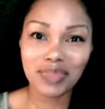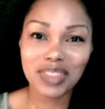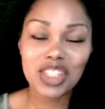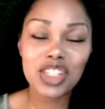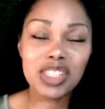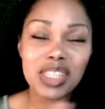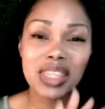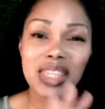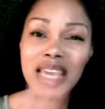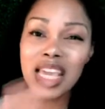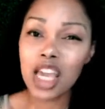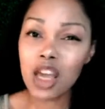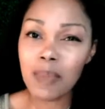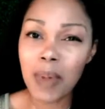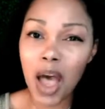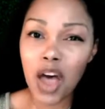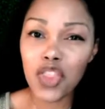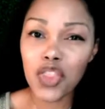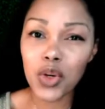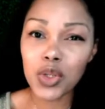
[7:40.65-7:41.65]
Just think
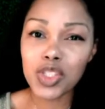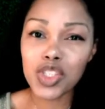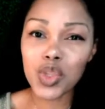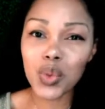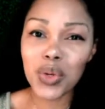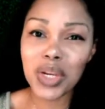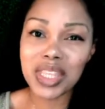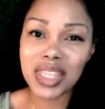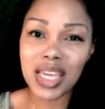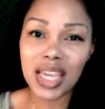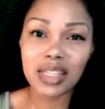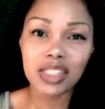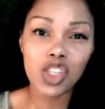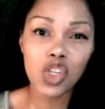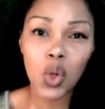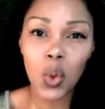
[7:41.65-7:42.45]
about those three things.